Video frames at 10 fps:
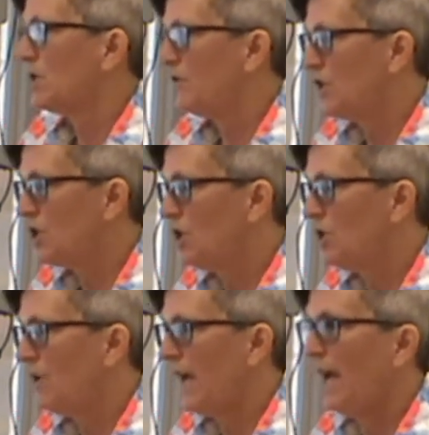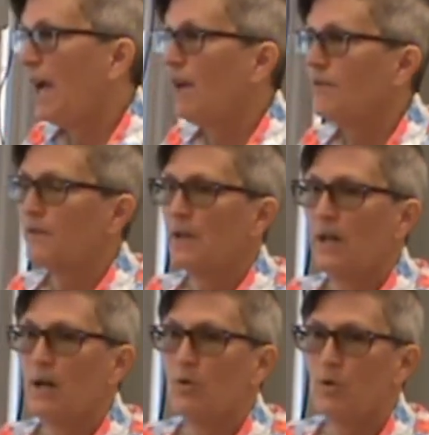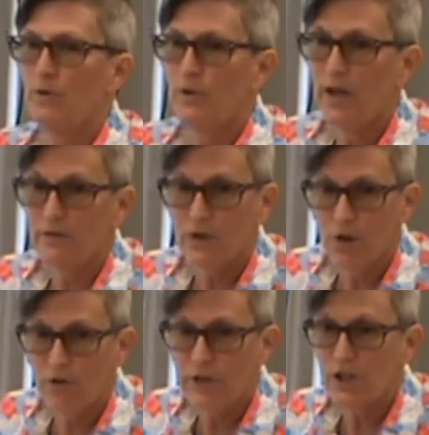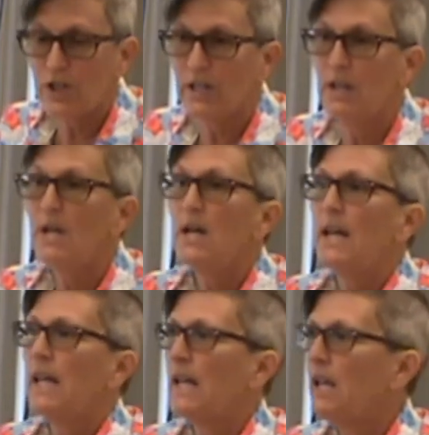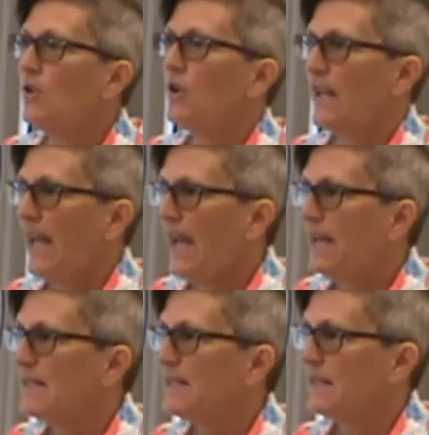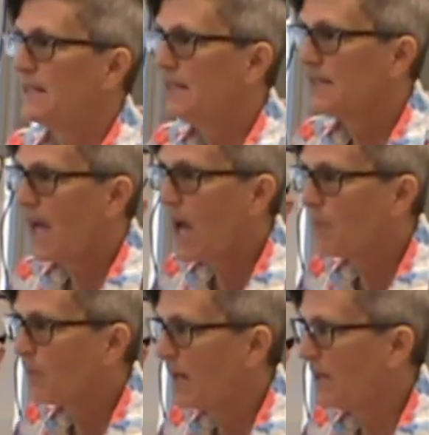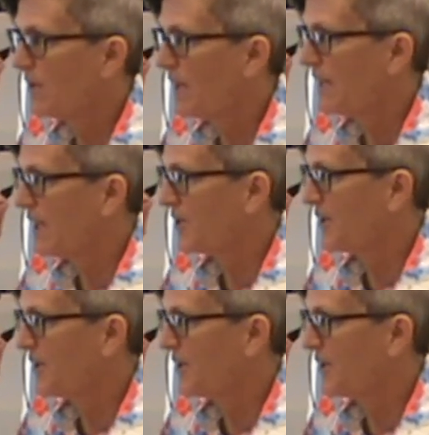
vision you have, um, or if you have no vision. Either case, this operator on the other